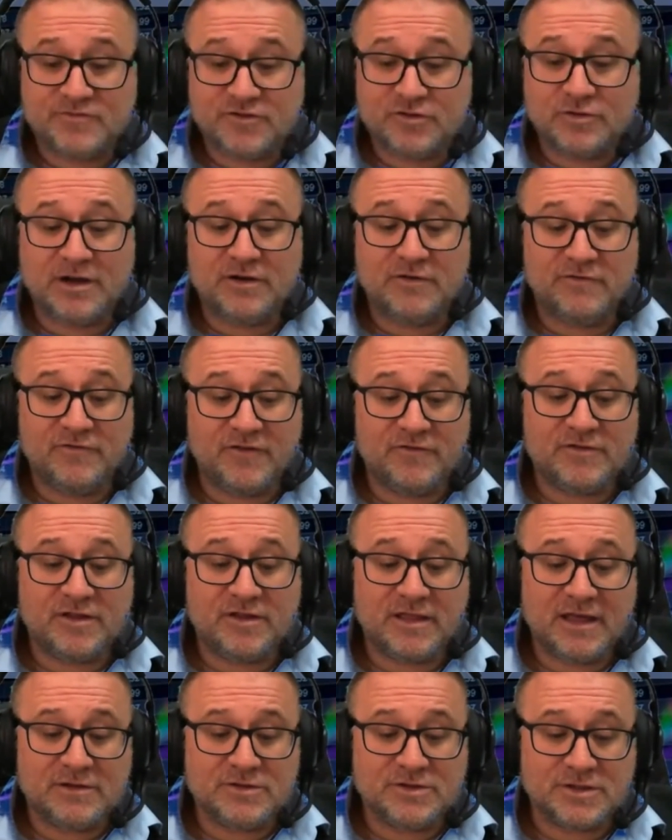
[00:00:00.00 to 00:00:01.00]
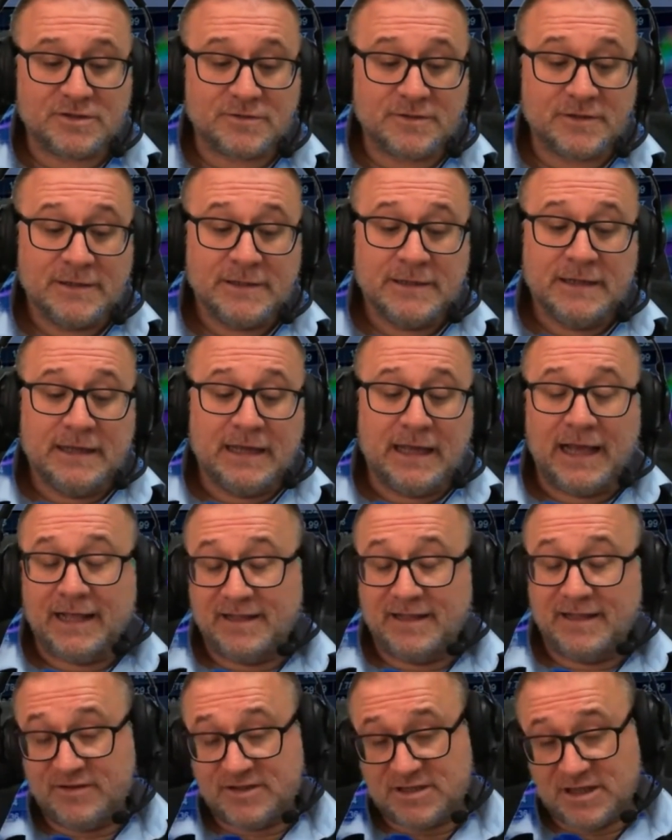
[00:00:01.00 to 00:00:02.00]
of 250,000.
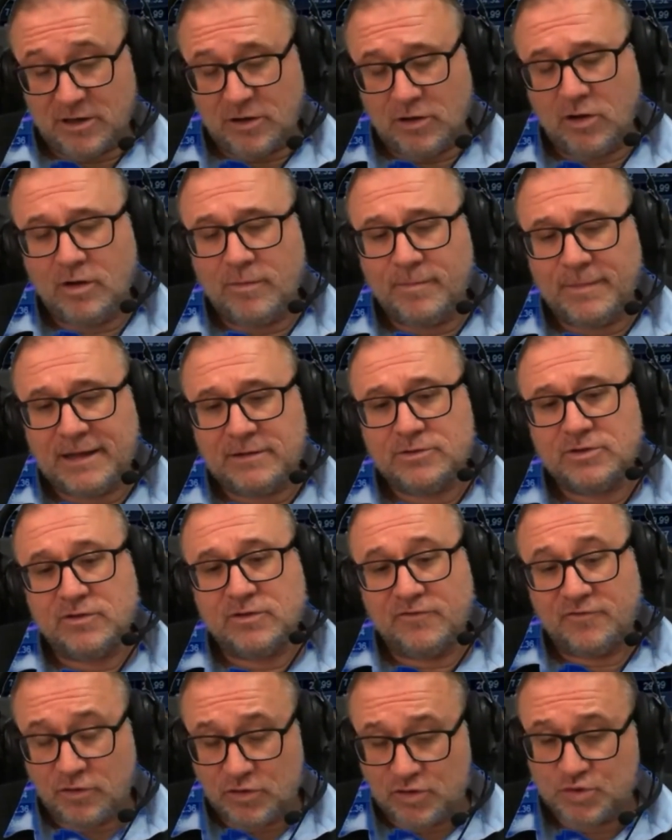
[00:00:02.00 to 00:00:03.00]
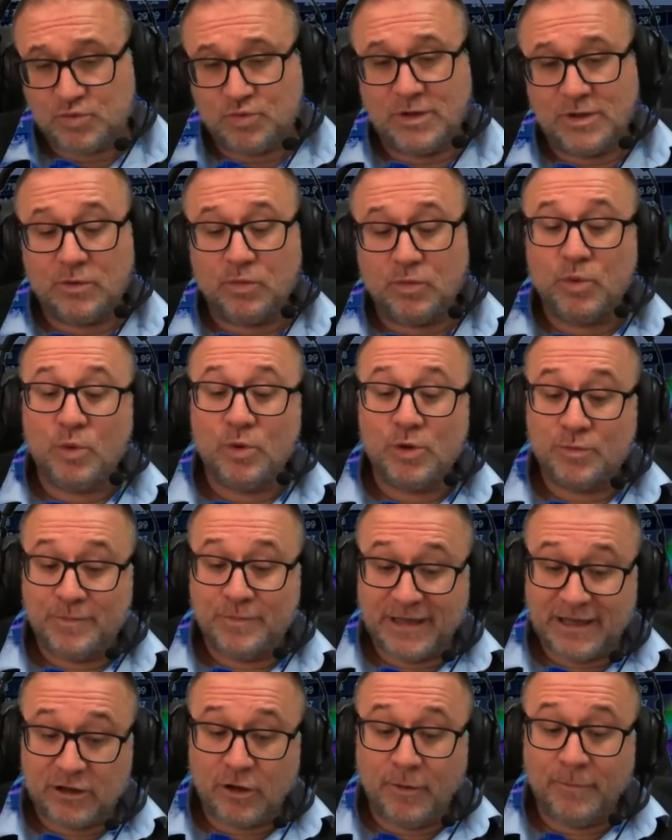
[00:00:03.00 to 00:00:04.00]
And if it's a low amount, of course, we would
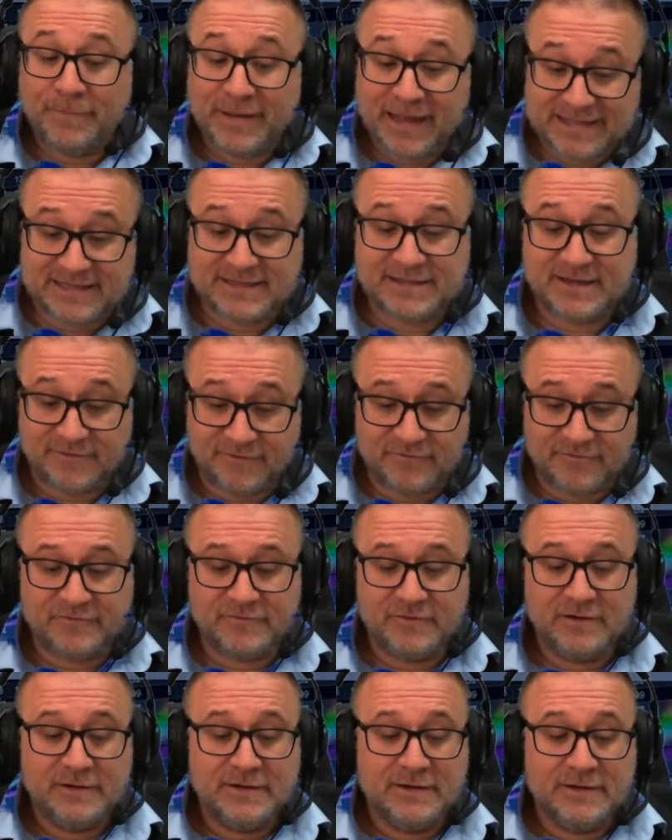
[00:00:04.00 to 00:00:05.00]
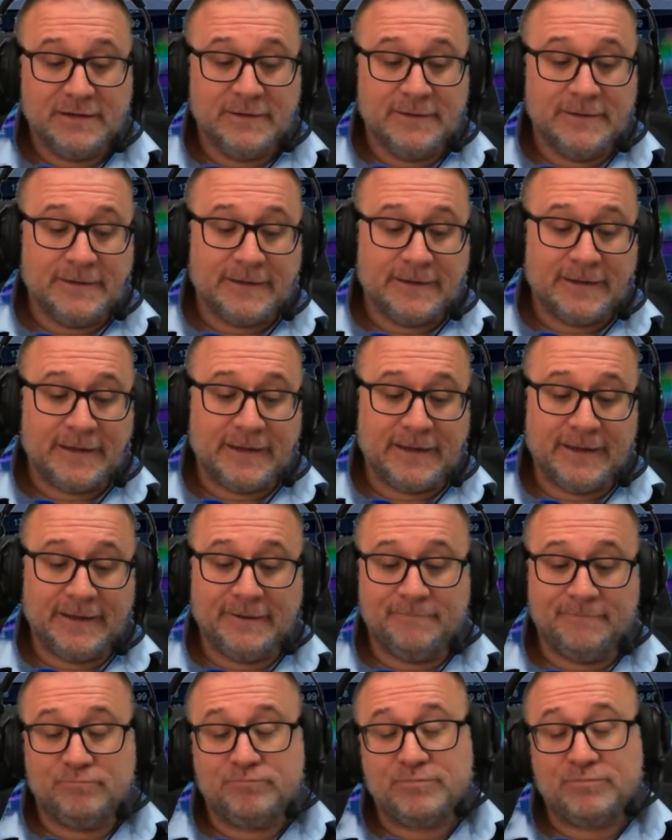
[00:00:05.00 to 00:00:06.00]
be competitive,
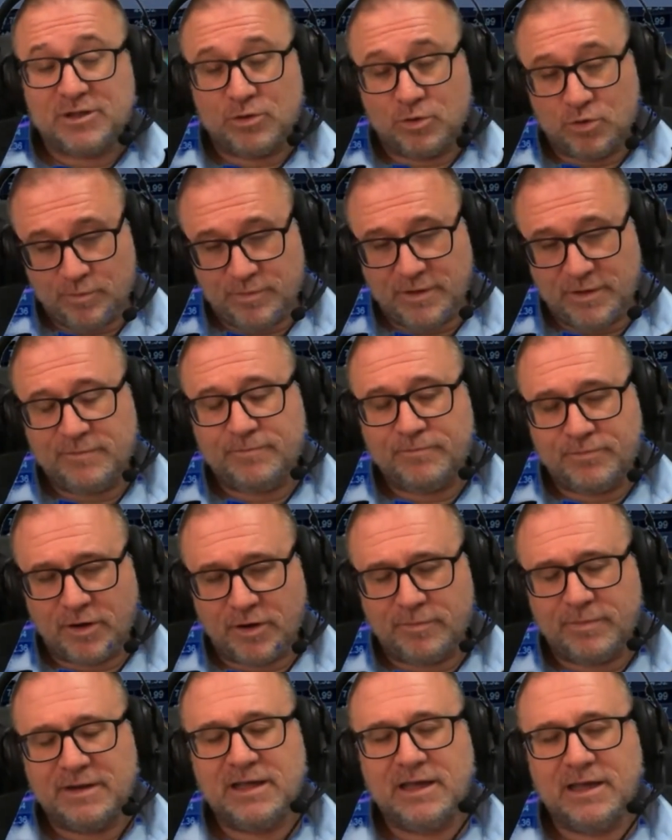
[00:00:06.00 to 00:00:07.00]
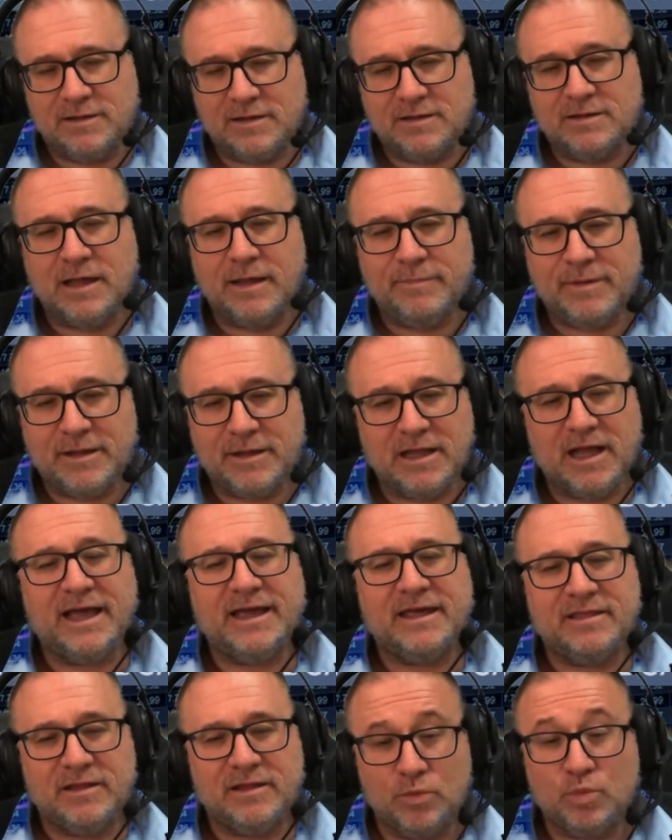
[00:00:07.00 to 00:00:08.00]
but it will be probably a bit
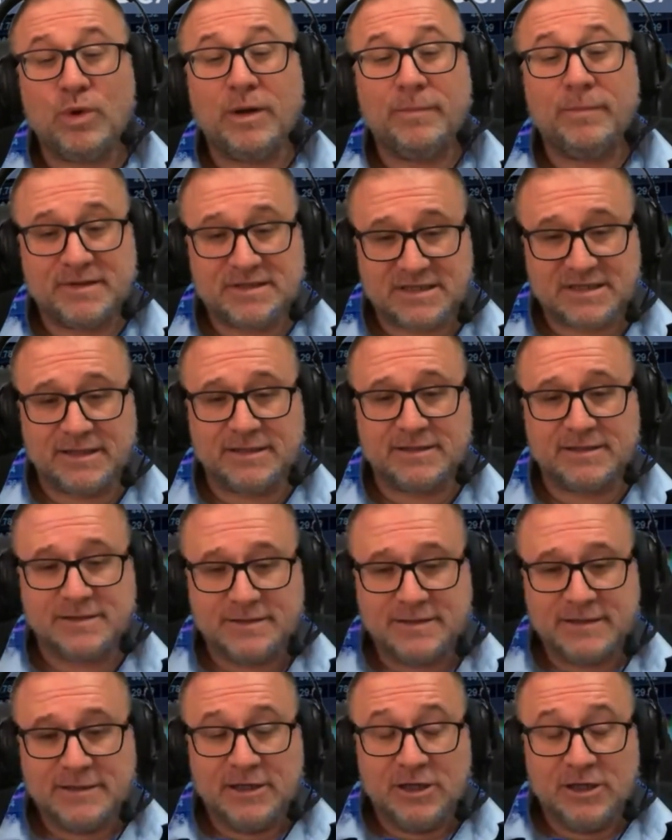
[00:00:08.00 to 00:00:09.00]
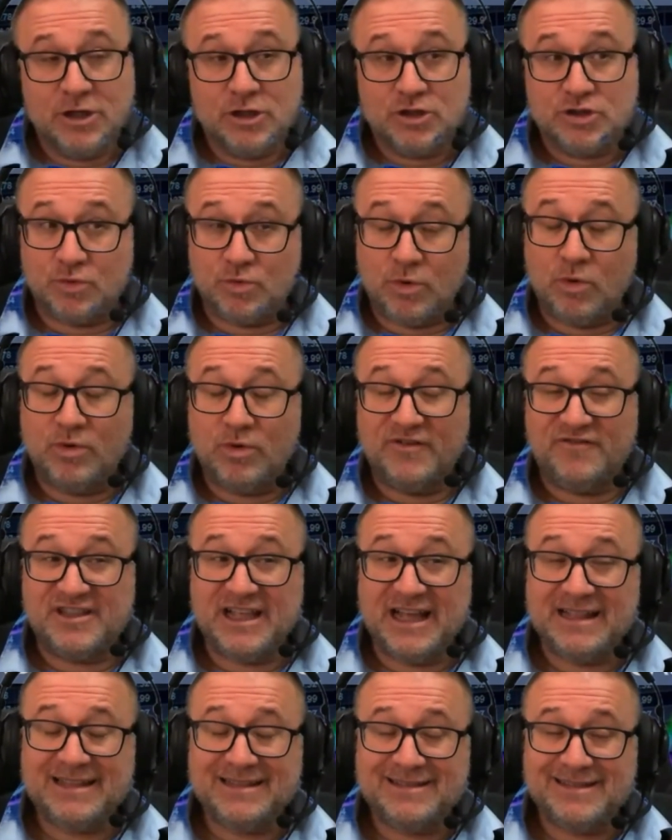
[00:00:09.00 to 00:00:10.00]
higher than 1%. So what we've
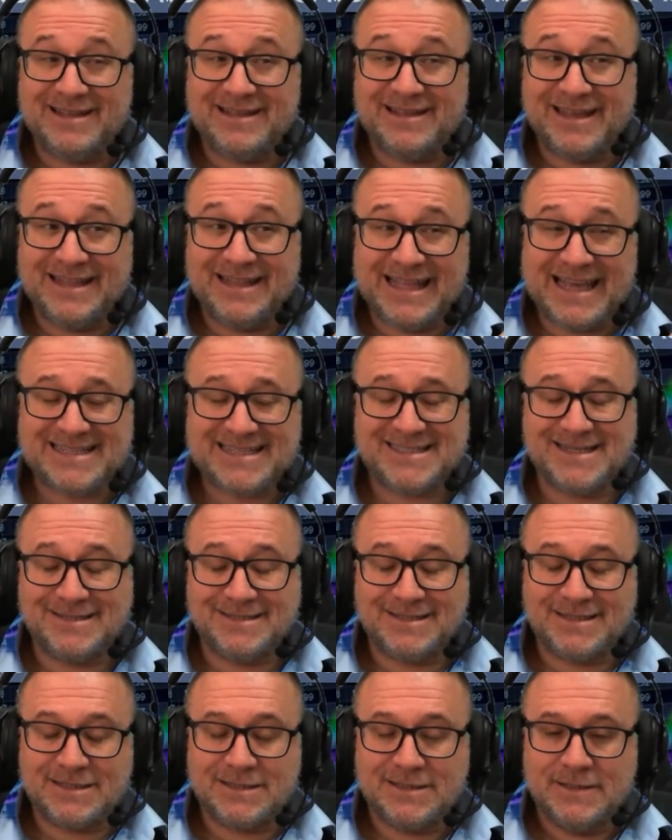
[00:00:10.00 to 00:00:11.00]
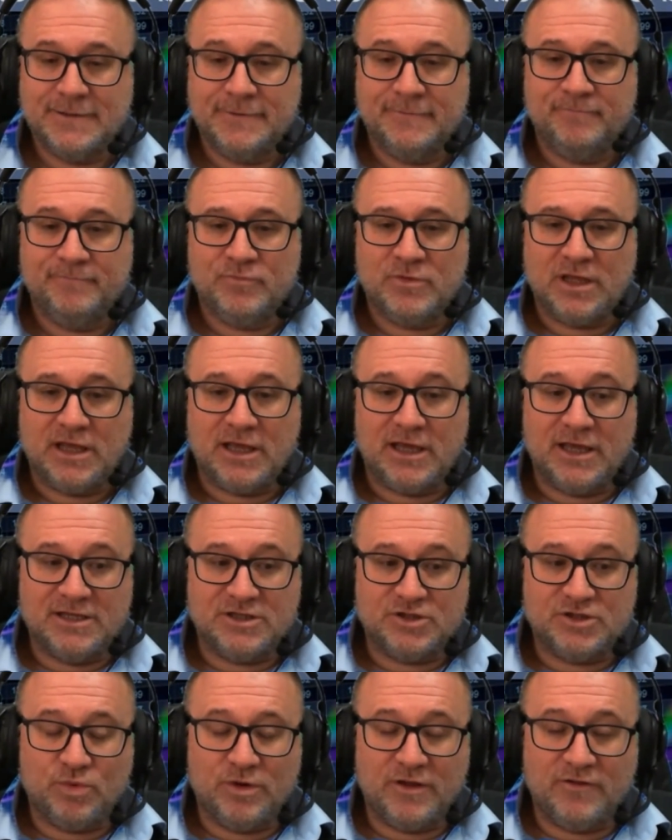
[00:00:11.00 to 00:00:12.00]
done, in essence,
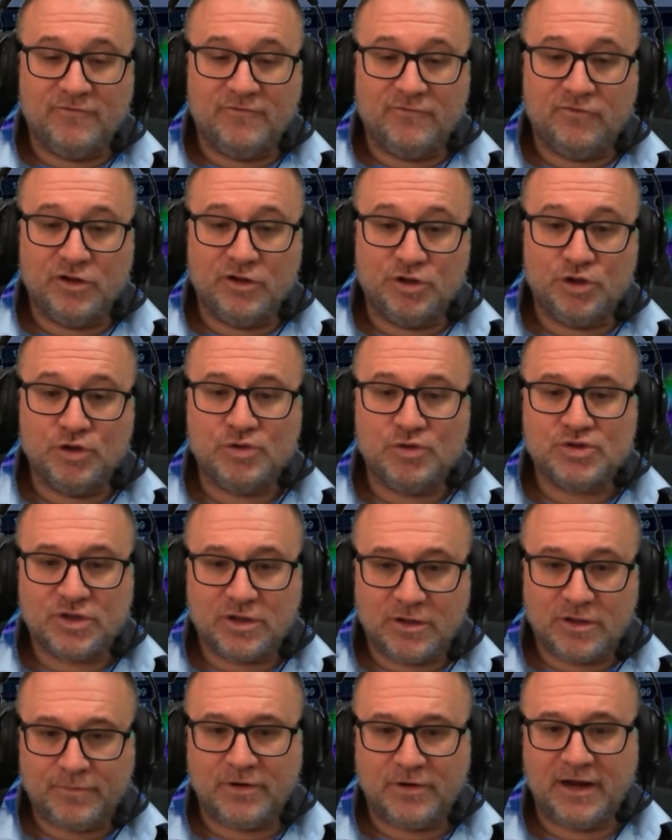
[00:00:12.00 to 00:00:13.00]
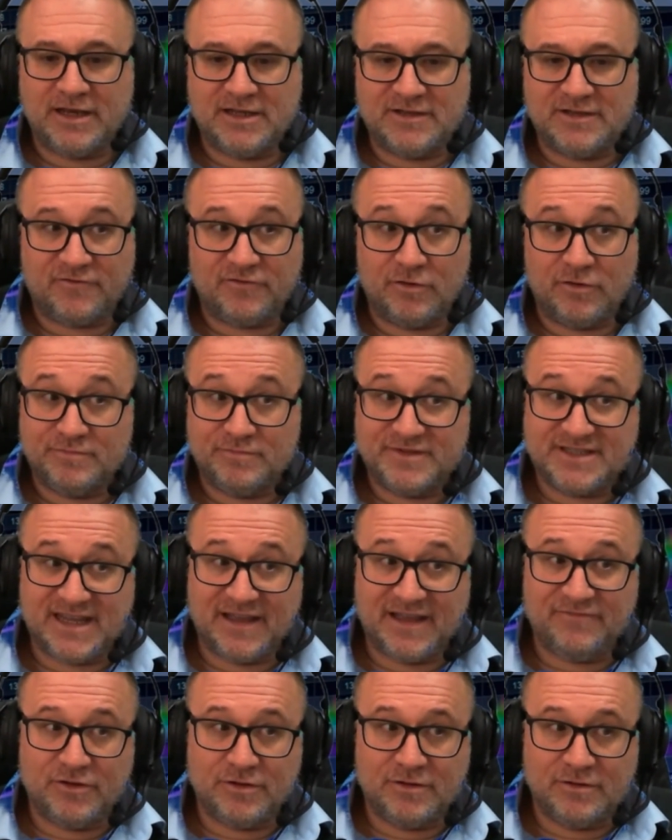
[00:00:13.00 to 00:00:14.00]
is we've reduced the price from
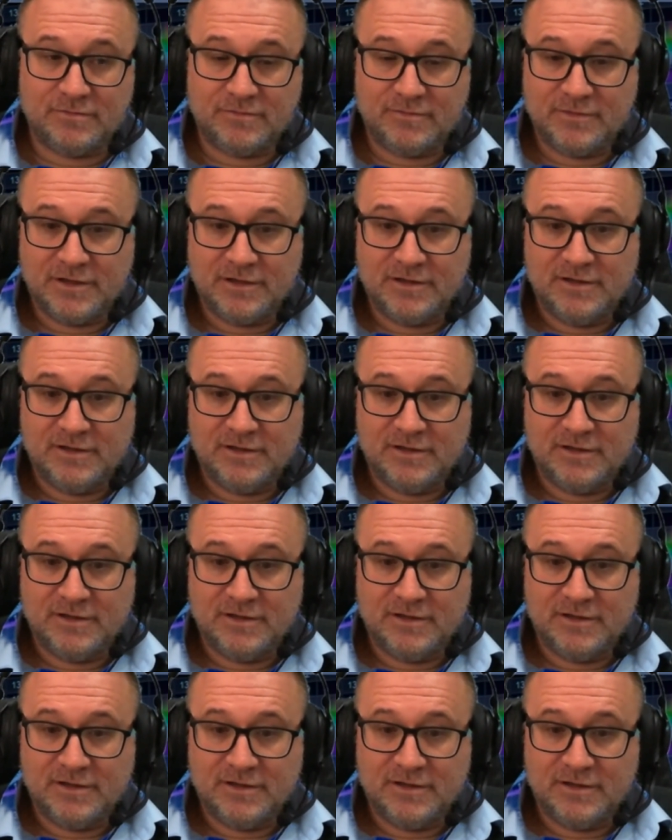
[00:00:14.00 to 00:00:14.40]
7